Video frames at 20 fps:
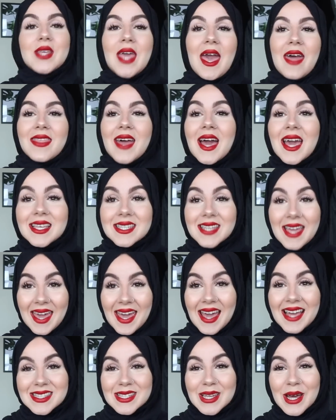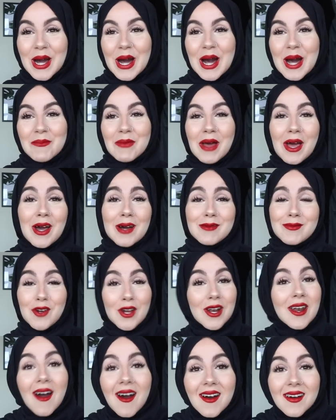Yeah, that is it. Um, uh,
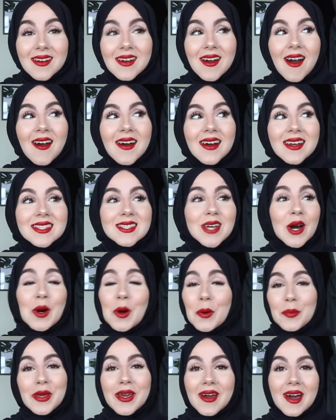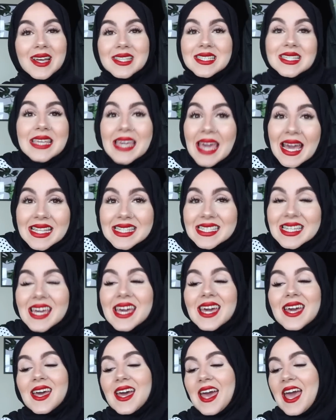good luck guys, I hope you guys get
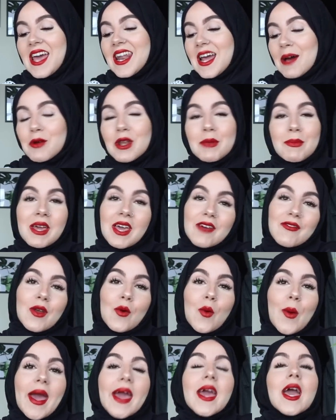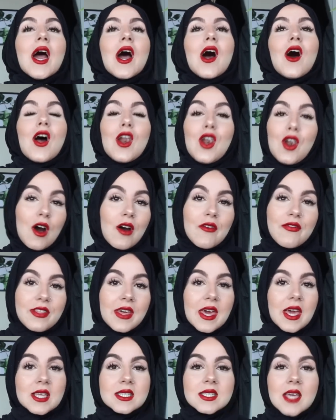it, and I'm gonna be giving away a lot of
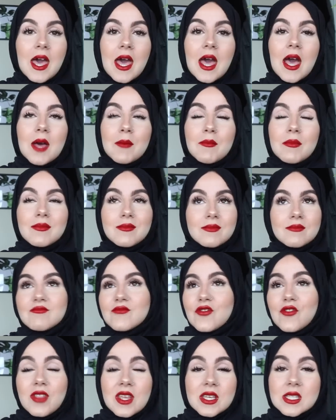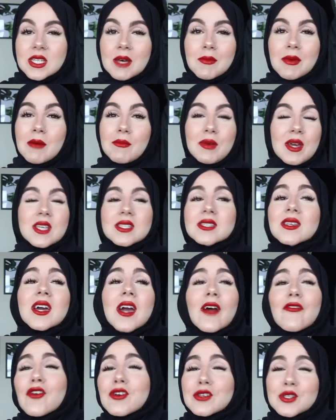things um, for this summer, because like
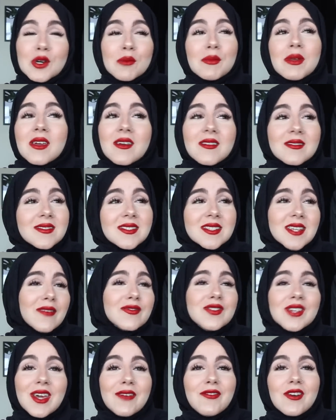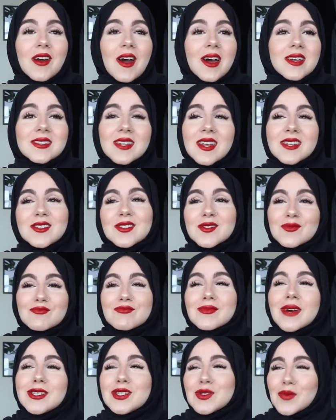I've got so many stuff to give you guys, and I just
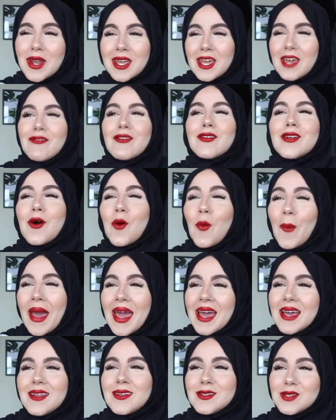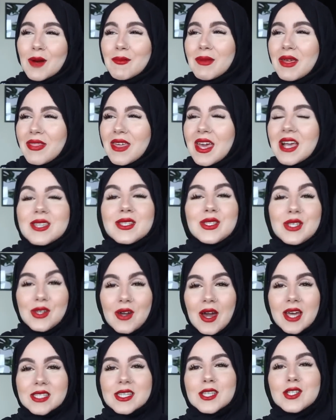I just want to give away so many things to
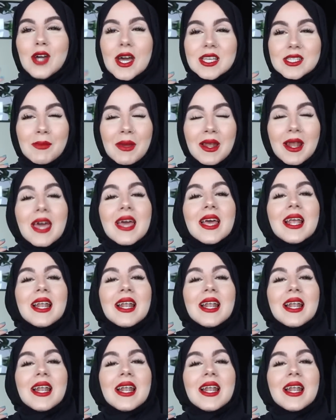you guys, because you guys have been